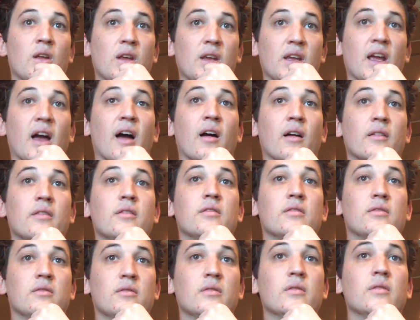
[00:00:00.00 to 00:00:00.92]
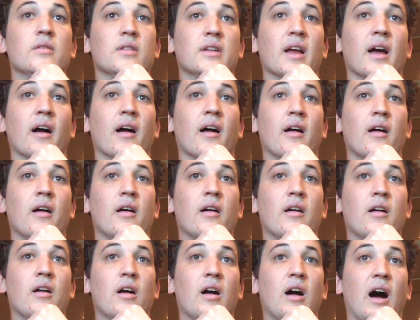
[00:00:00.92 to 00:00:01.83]
Yeah.
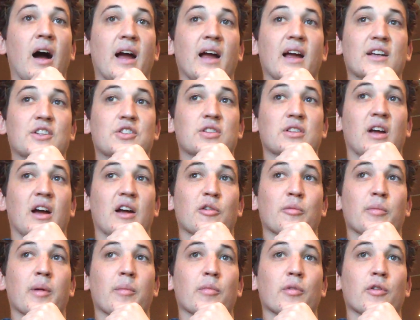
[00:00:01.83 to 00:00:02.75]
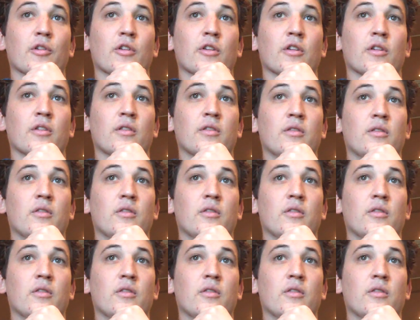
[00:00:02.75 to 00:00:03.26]
I remember